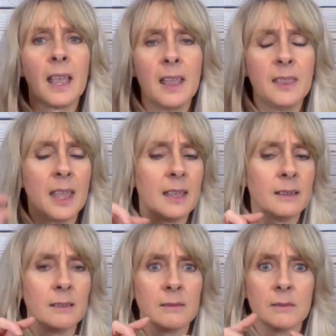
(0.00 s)
and
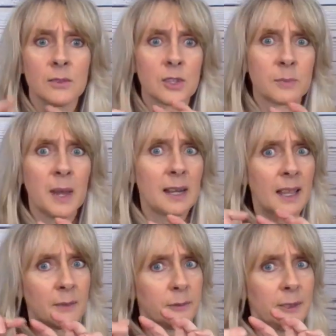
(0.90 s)
then just made
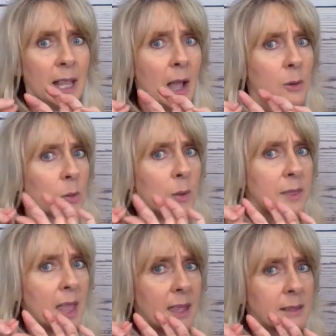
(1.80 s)
like a flower with
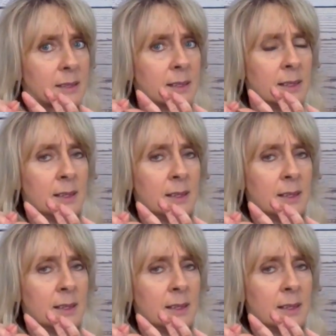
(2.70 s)
that